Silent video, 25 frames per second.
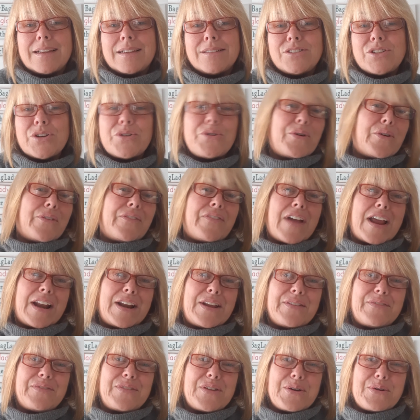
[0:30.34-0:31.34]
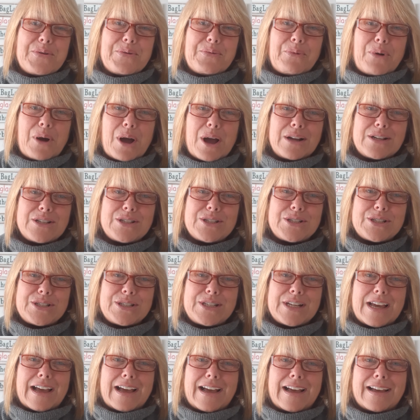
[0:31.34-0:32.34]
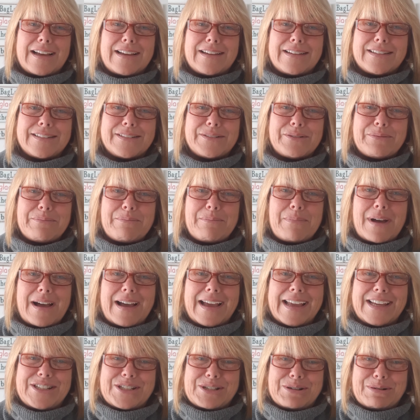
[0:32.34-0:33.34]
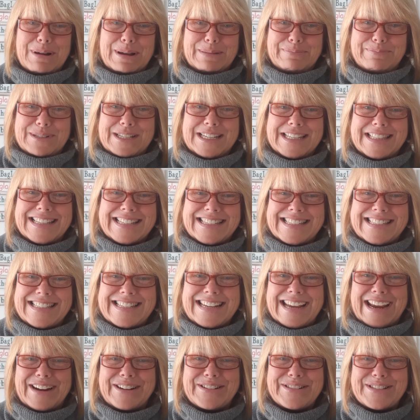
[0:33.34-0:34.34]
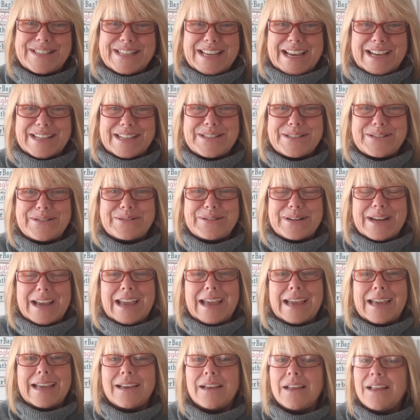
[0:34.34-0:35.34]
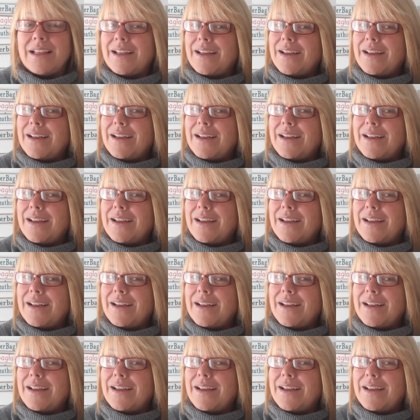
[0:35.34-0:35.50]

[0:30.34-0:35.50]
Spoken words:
don't know if any of you watched my trip to the stairs yesterday.